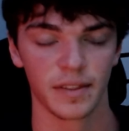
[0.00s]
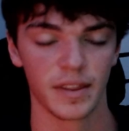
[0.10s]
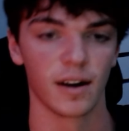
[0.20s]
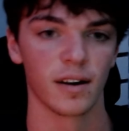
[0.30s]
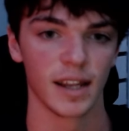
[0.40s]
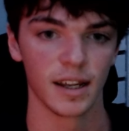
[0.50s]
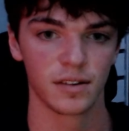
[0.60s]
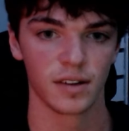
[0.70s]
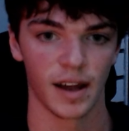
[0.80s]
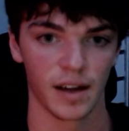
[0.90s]
their need
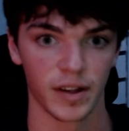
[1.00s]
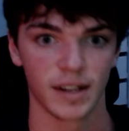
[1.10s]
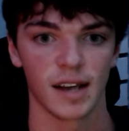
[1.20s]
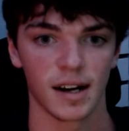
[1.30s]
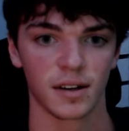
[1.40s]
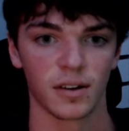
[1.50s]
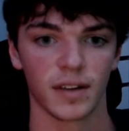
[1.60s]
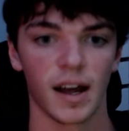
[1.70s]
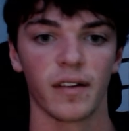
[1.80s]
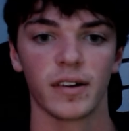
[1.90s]
to have like technical
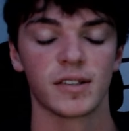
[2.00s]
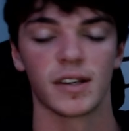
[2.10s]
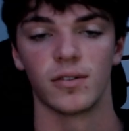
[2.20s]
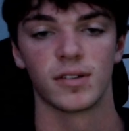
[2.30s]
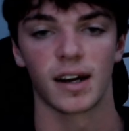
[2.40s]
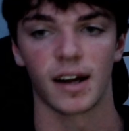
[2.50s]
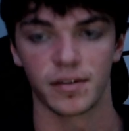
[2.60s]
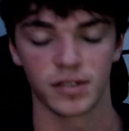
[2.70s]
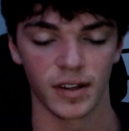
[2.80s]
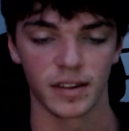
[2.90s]
knowledge that you just gotta
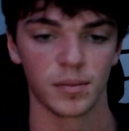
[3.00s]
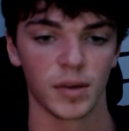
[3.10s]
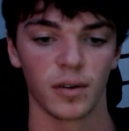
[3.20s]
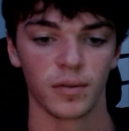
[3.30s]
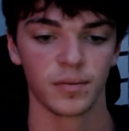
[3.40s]
have to let them know.